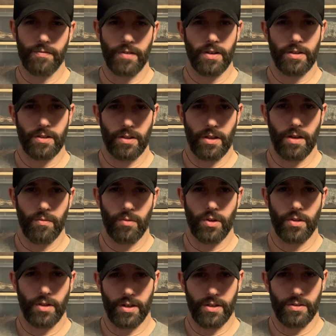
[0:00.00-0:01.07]
fell in love
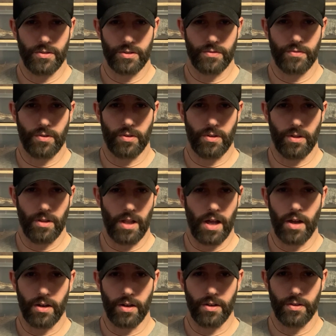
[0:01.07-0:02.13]
with, I use it for a lot of